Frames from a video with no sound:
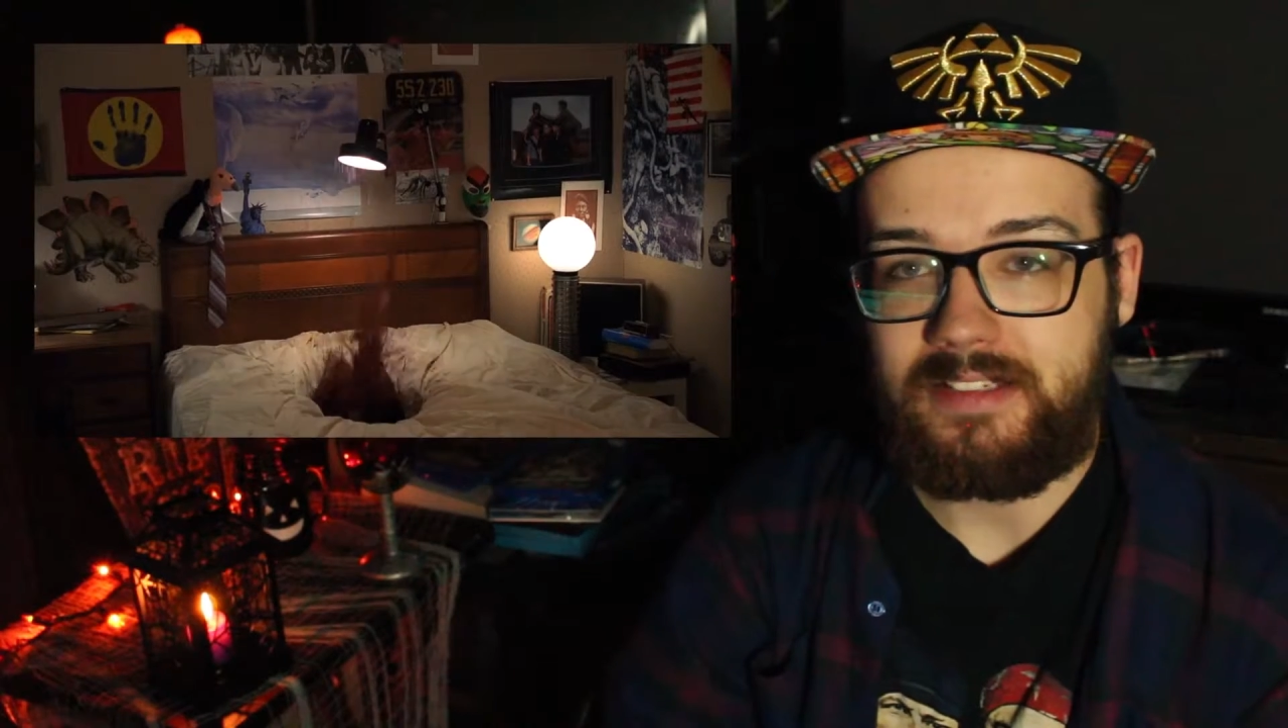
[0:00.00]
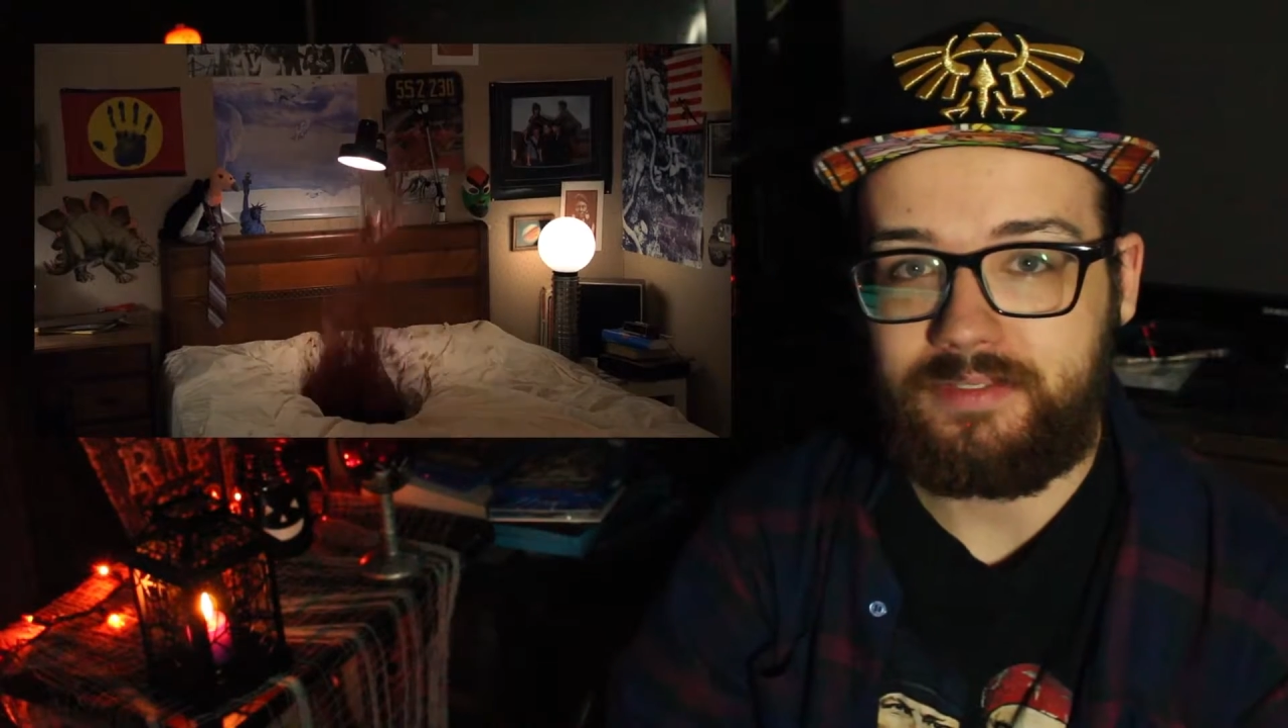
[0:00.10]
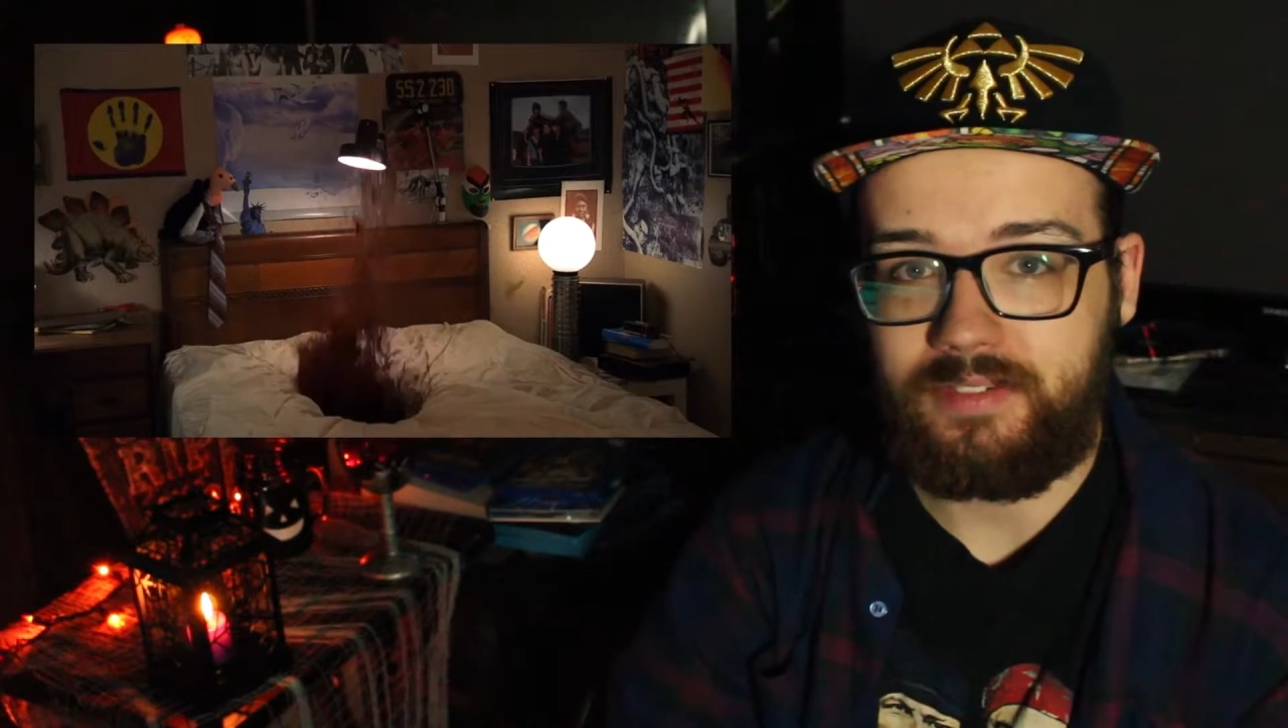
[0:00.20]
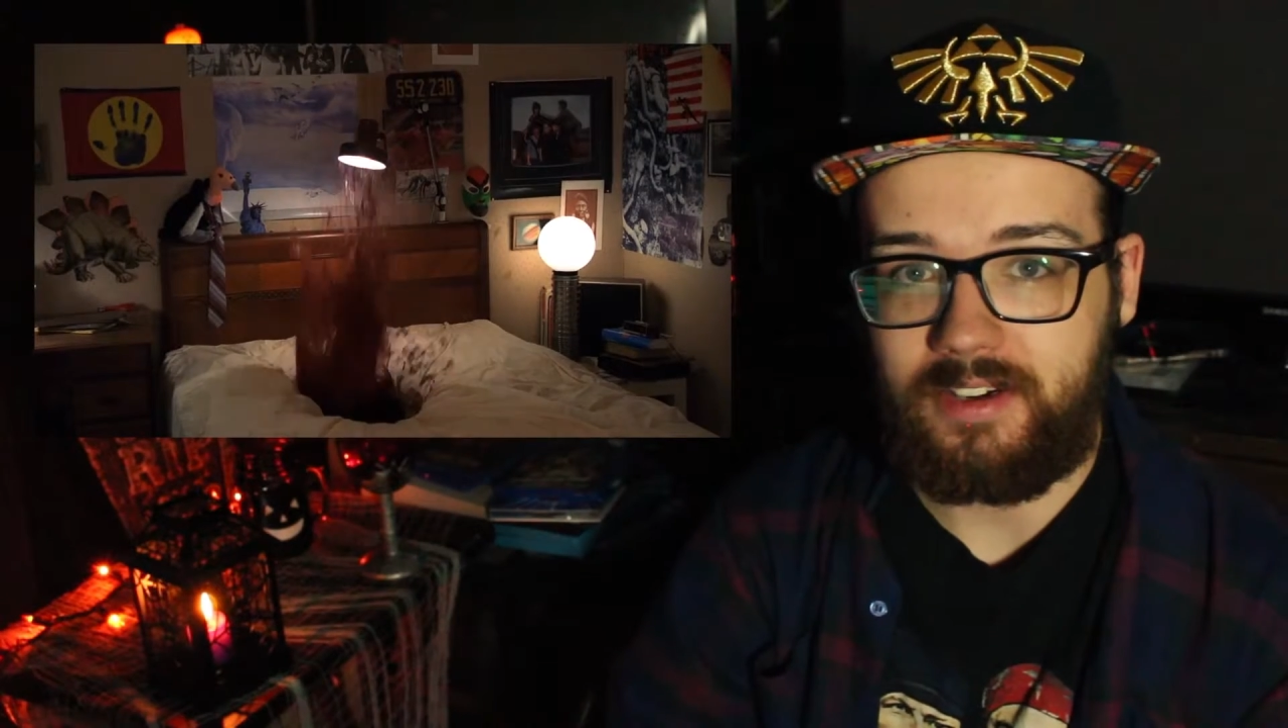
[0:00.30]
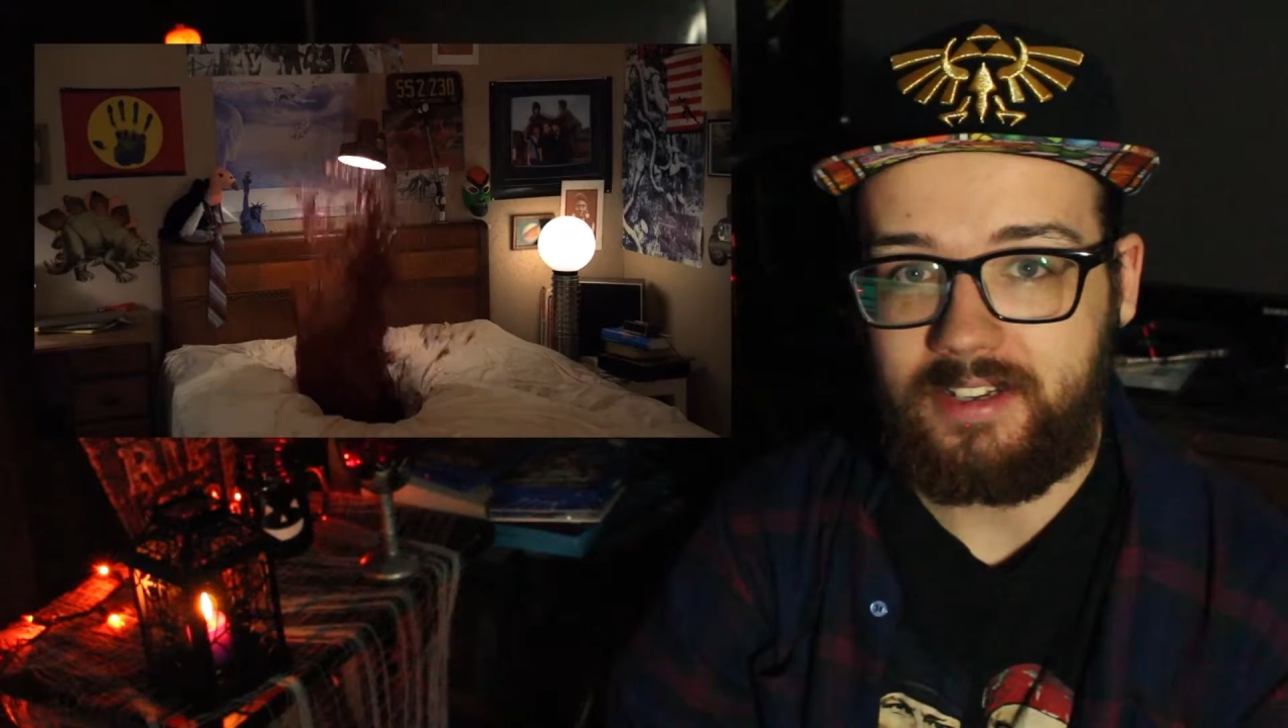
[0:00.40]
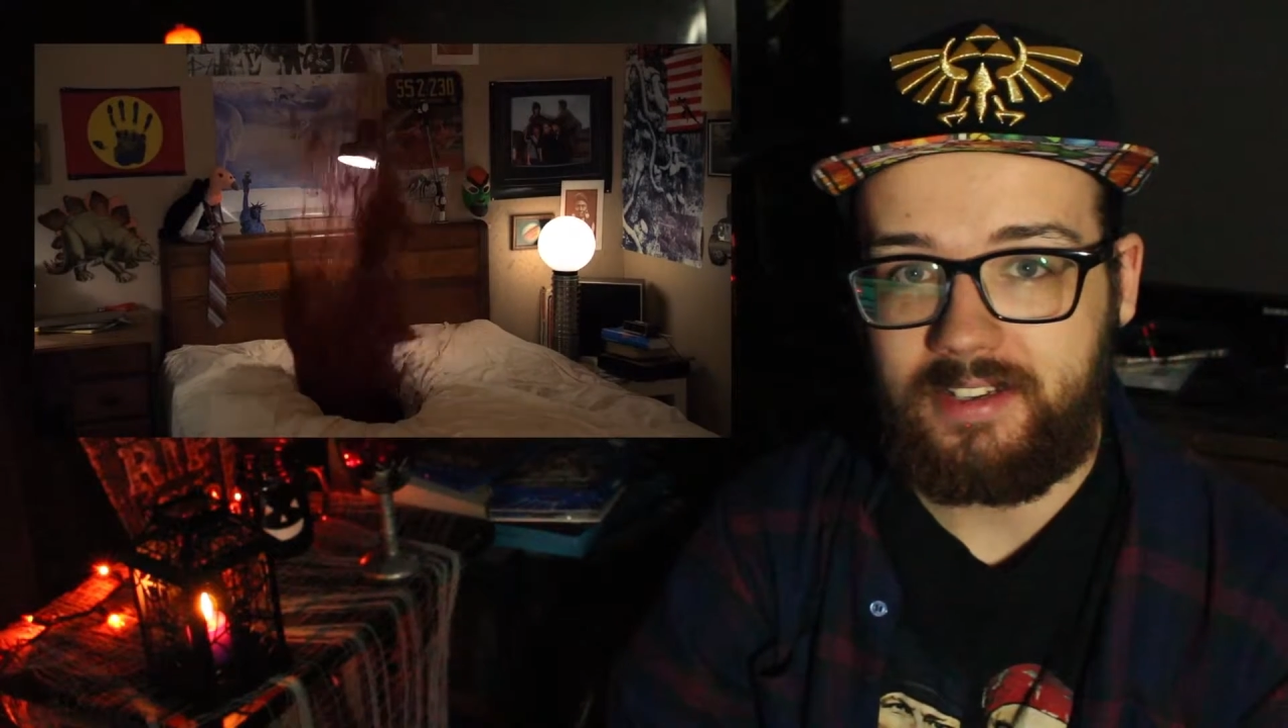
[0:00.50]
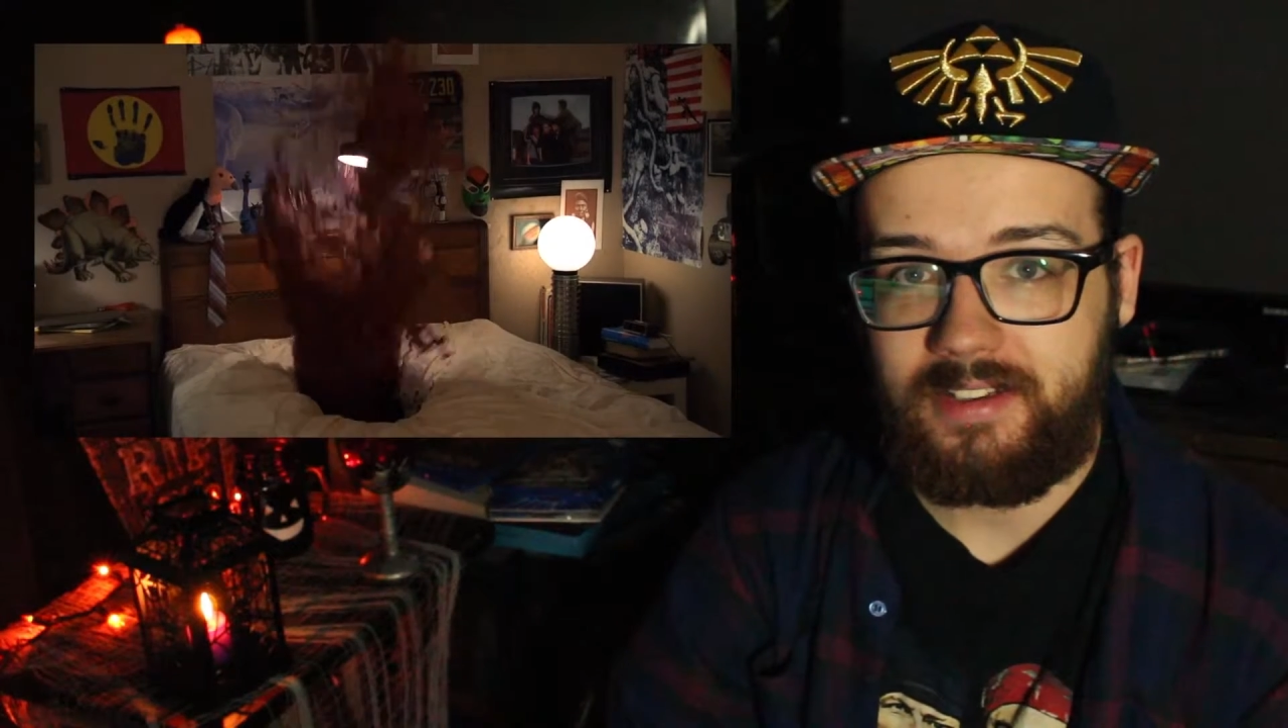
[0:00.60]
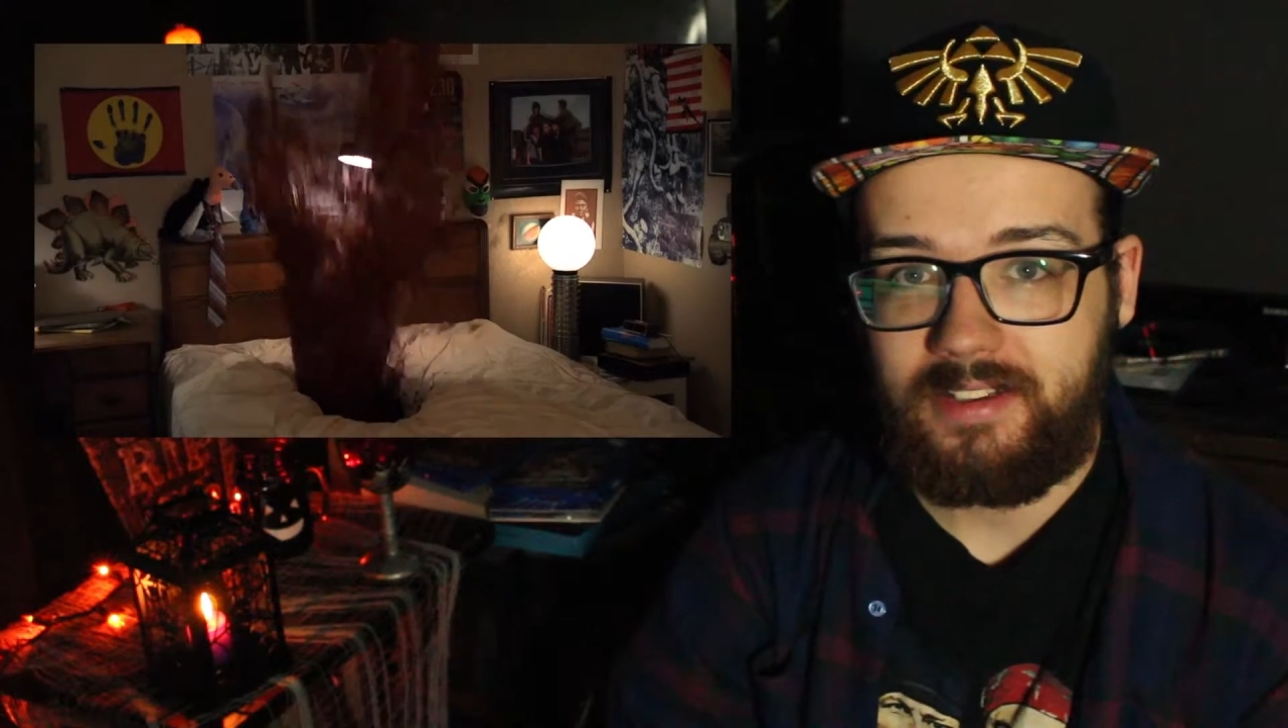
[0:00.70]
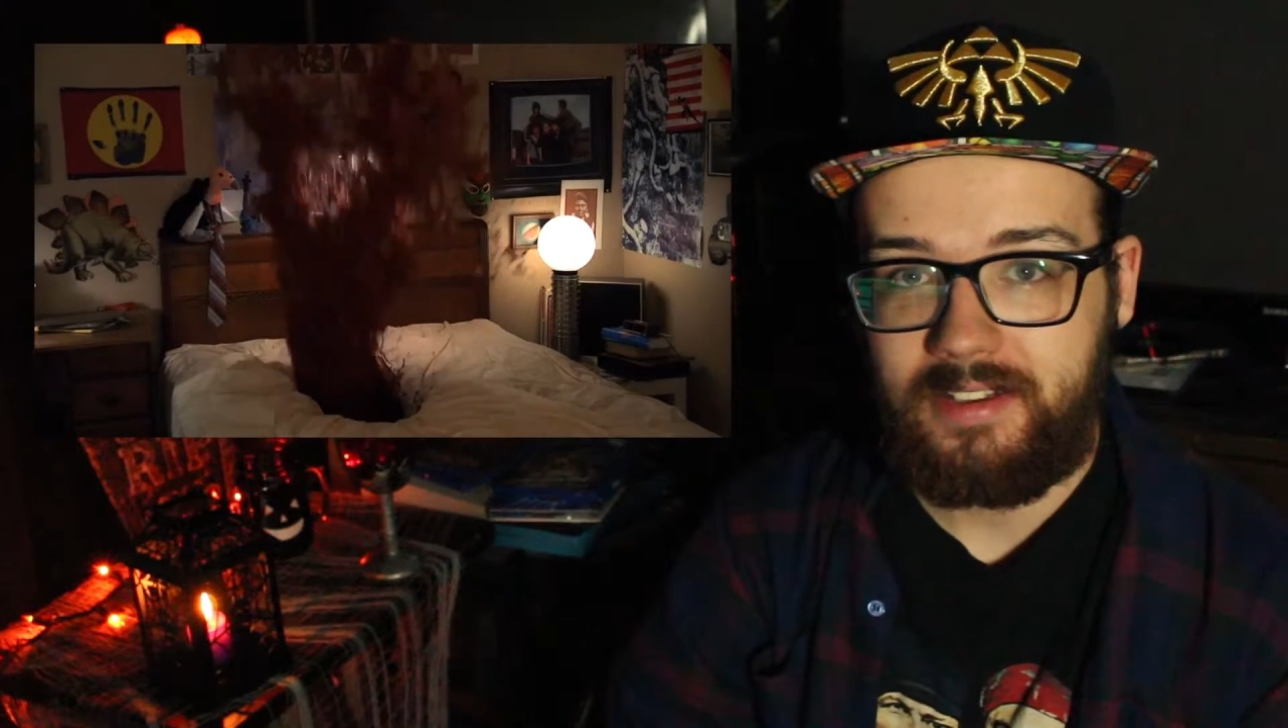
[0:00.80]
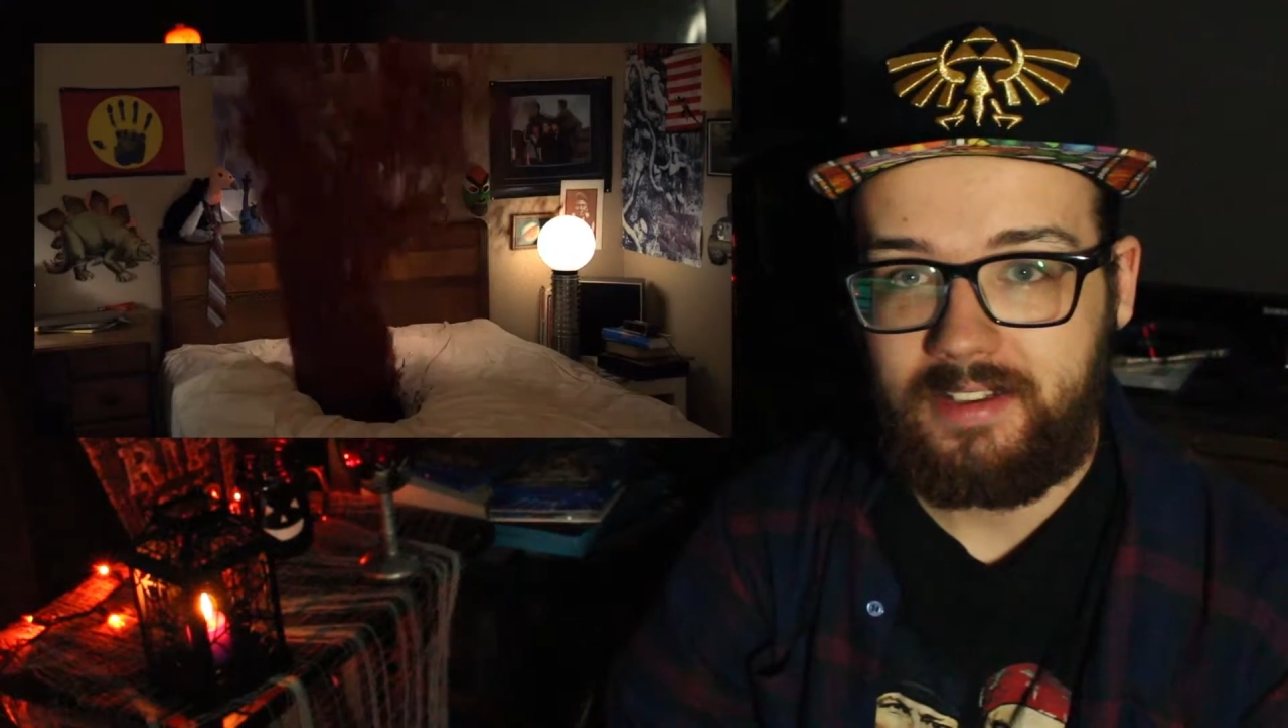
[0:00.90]
He's
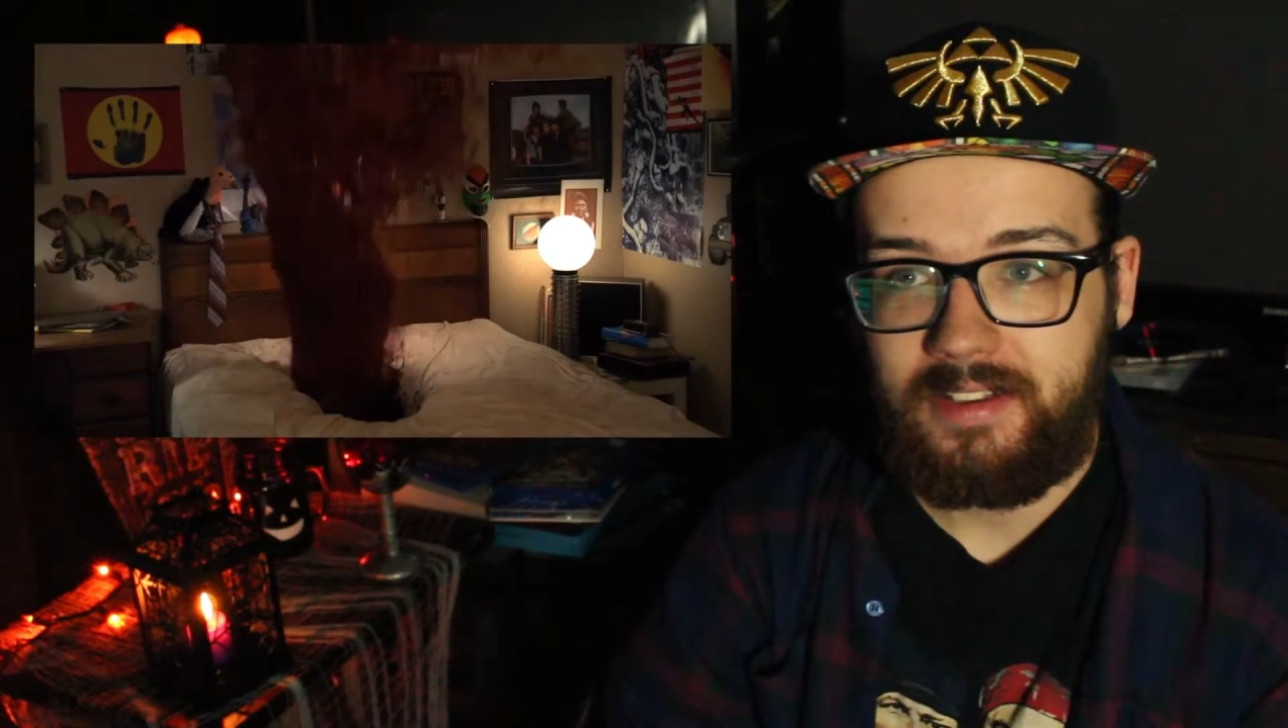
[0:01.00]
funny